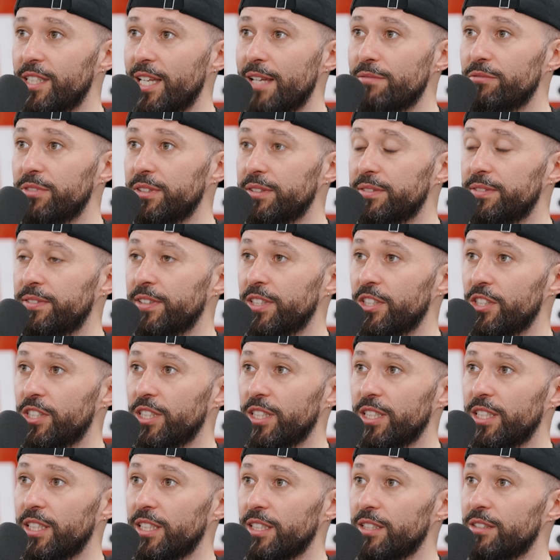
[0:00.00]
an ENVE
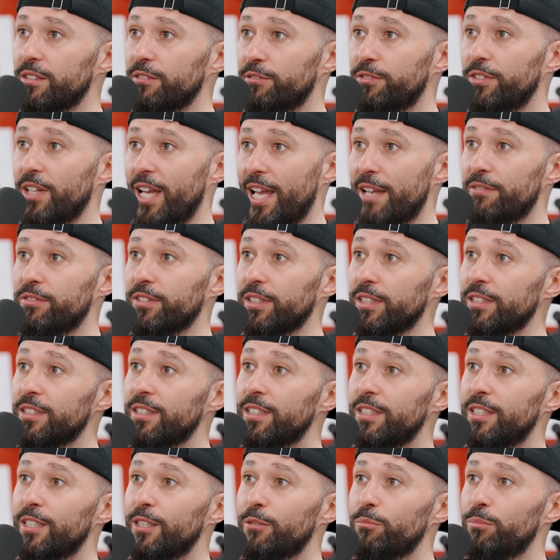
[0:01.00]
finishing kit forever,
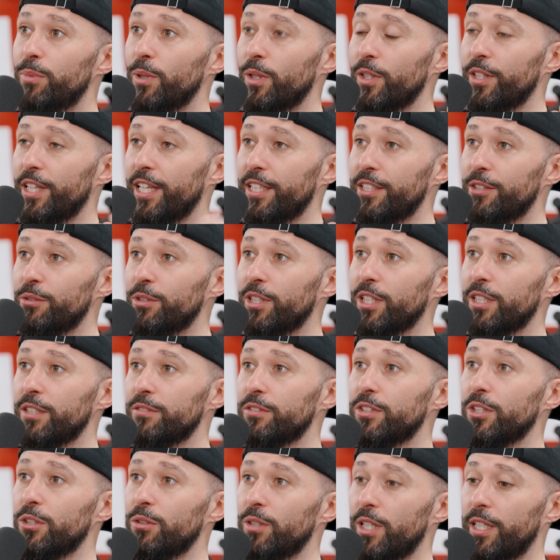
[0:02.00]
but then you kind
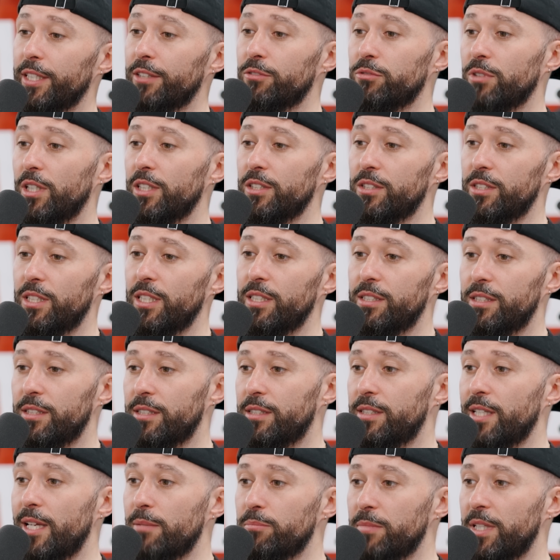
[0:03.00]
of go like, right, so there's the
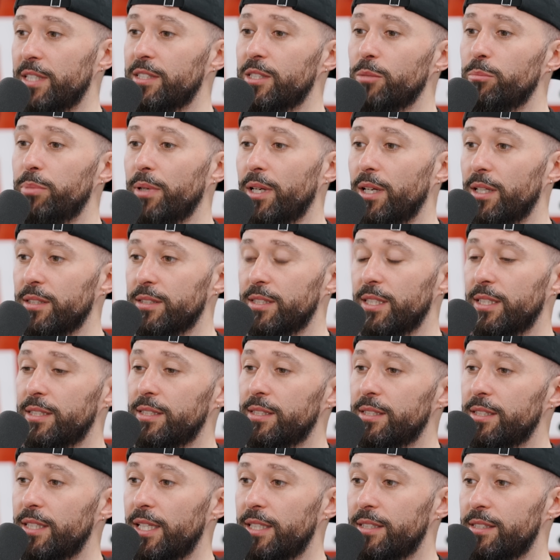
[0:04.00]
stem, there's the bars,
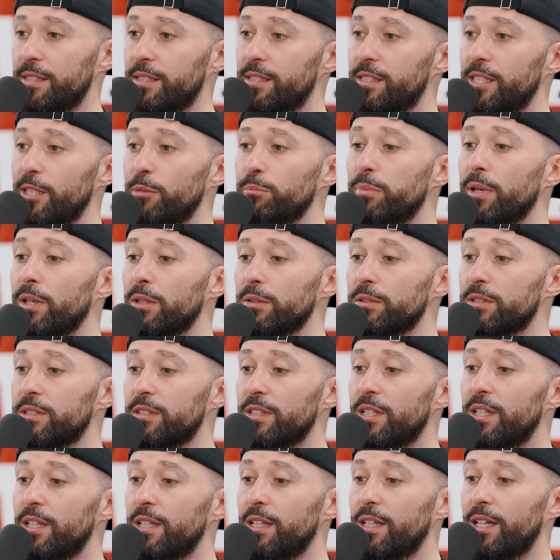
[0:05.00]
there's there's the seat
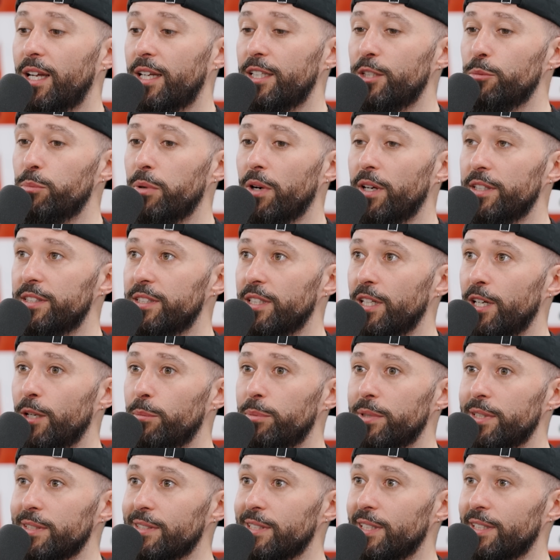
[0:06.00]
post, and you price it
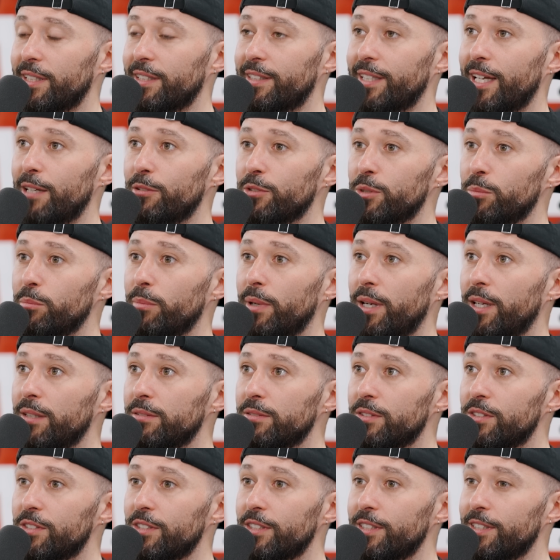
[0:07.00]
up, and it's like a thousand
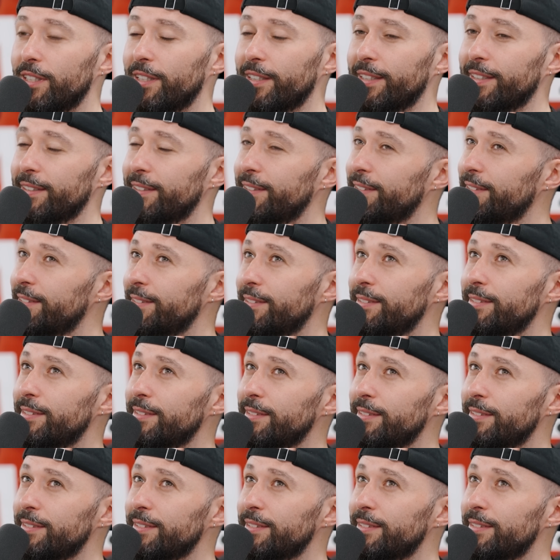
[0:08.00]
pounds, and you're like,
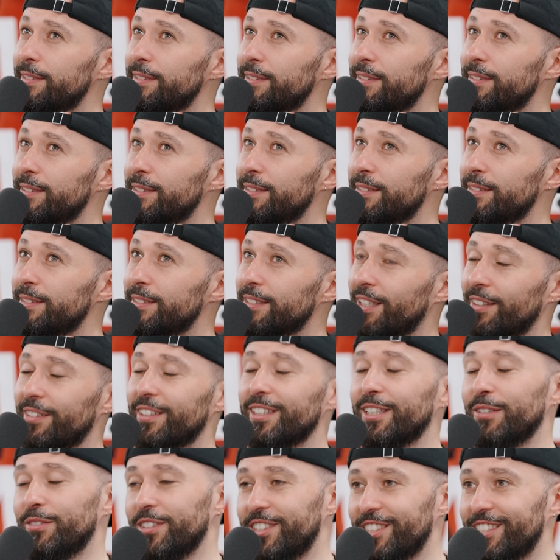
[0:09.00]
oh, I
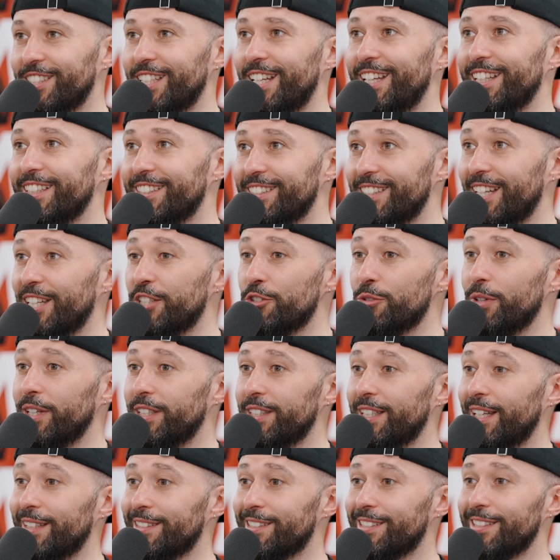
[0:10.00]
think I've exa
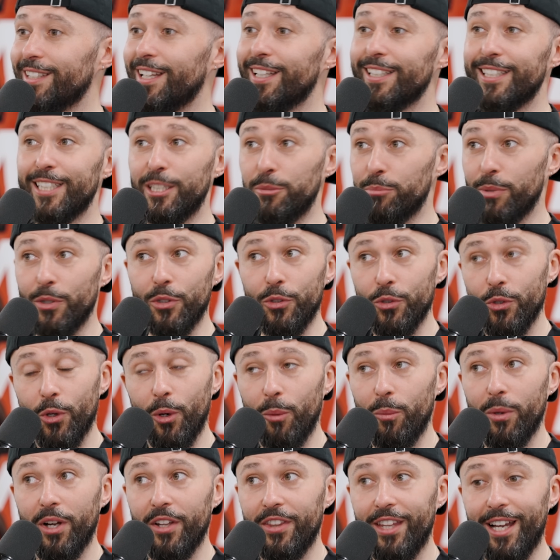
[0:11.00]
exaggerated that slightly, but
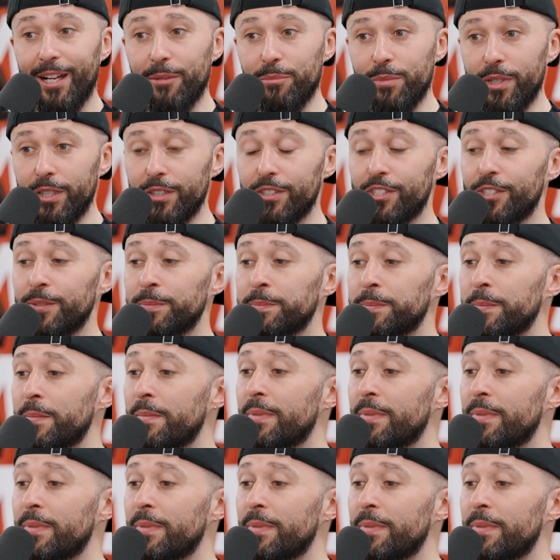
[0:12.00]
not by that much.